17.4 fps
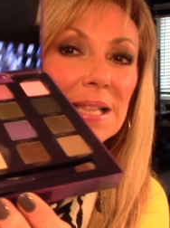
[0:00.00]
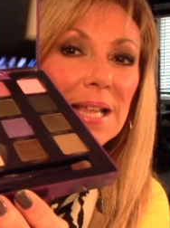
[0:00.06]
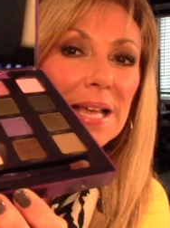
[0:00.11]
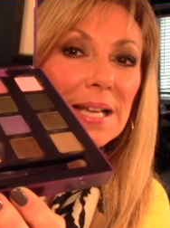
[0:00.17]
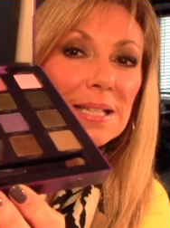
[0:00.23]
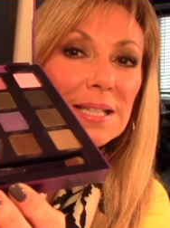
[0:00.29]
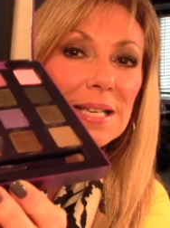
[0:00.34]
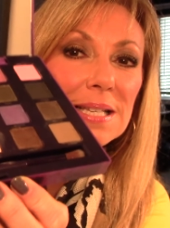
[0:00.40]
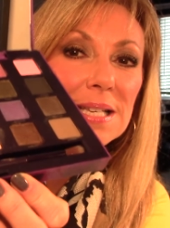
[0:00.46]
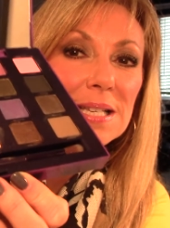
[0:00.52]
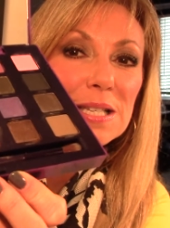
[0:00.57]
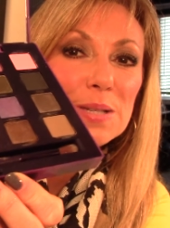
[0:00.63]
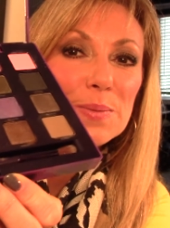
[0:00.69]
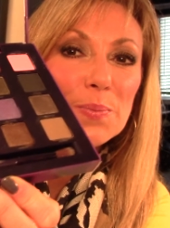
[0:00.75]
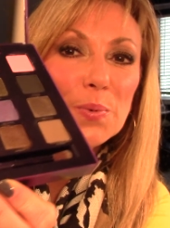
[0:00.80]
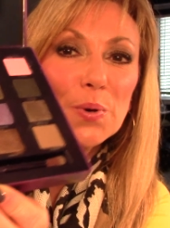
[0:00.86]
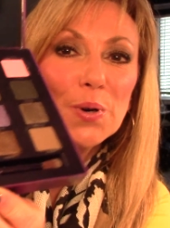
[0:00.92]
that is a
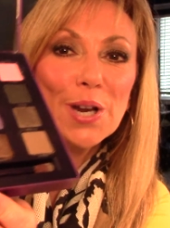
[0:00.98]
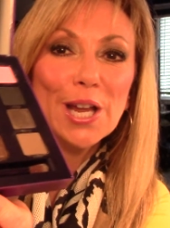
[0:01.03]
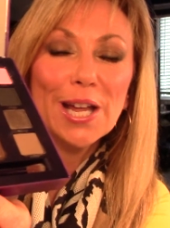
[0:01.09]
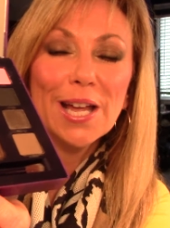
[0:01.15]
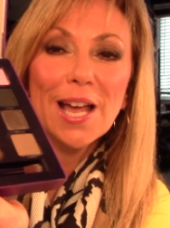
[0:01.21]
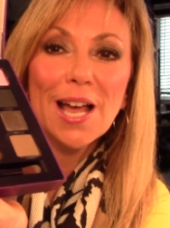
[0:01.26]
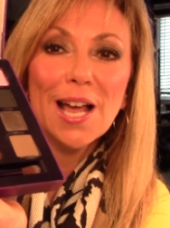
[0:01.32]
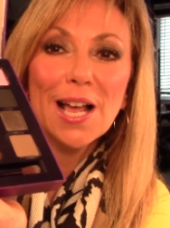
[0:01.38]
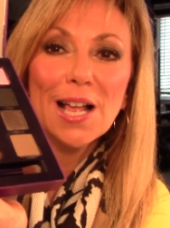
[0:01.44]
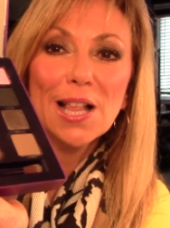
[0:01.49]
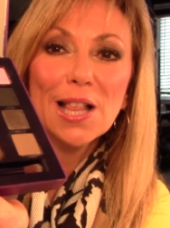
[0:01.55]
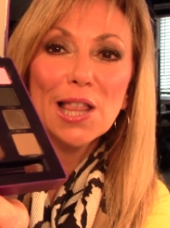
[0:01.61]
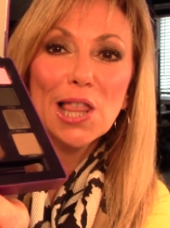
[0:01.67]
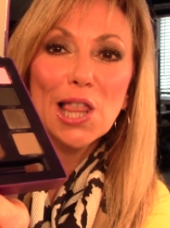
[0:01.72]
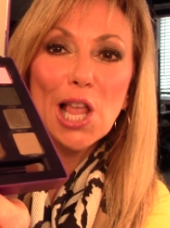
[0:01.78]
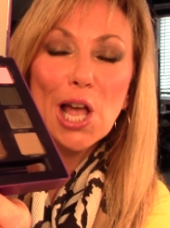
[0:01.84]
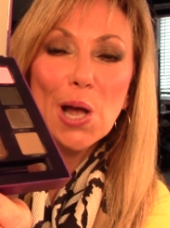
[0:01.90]
spring
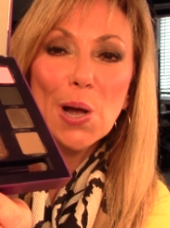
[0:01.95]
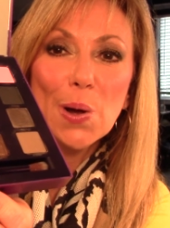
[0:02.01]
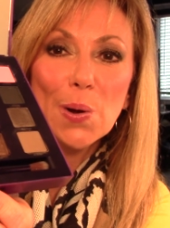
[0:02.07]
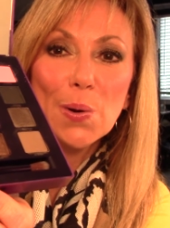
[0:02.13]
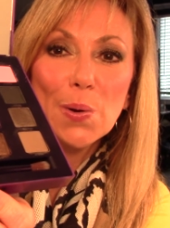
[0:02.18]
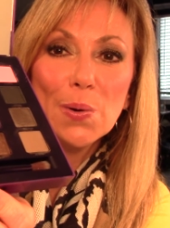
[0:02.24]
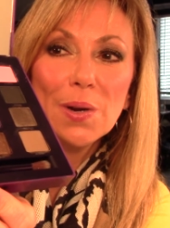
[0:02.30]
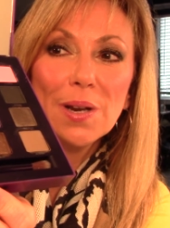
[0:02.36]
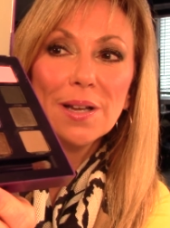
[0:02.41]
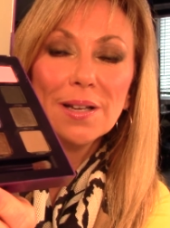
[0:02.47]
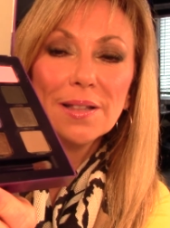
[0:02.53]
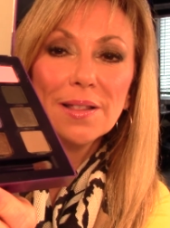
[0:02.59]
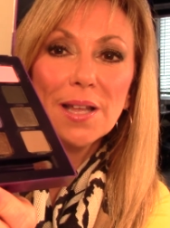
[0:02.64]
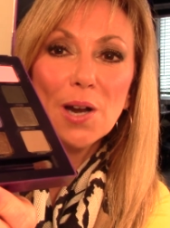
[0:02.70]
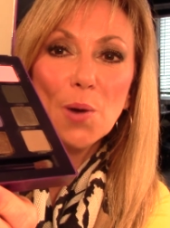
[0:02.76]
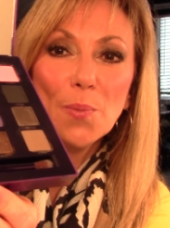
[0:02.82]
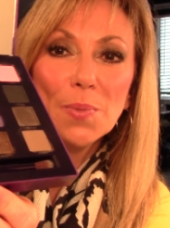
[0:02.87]
load
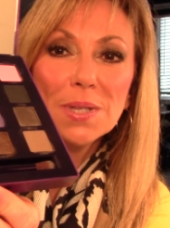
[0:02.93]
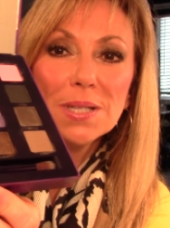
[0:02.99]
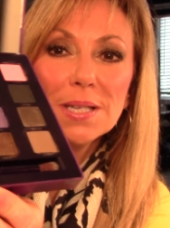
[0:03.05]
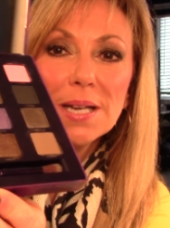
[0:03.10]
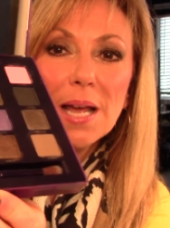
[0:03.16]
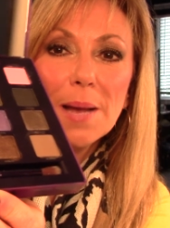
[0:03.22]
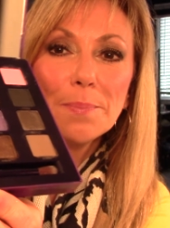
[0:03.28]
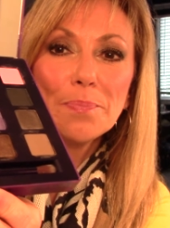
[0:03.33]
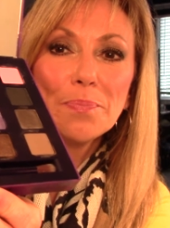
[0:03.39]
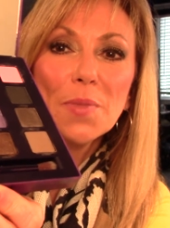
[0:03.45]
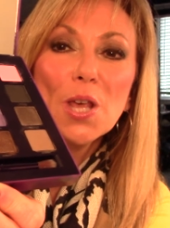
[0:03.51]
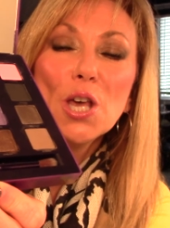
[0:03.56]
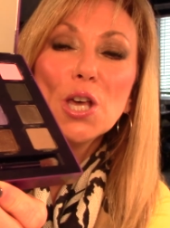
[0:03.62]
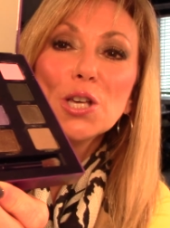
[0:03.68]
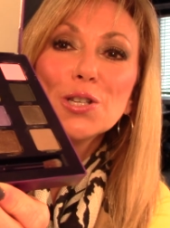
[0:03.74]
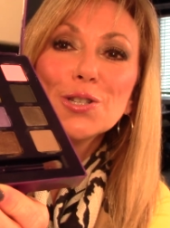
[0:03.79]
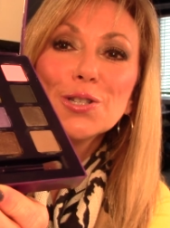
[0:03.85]
that opens it up.
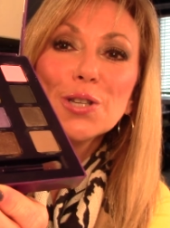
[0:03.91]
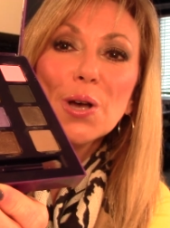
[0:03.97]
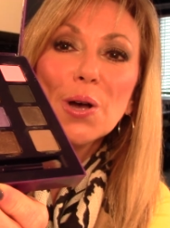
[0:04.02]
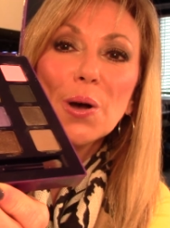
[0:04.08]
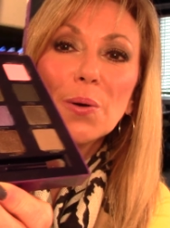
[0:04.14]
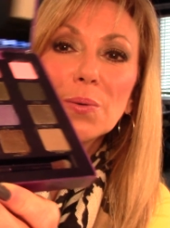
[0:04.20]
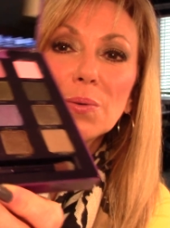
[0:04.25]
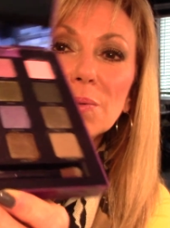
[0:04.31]
So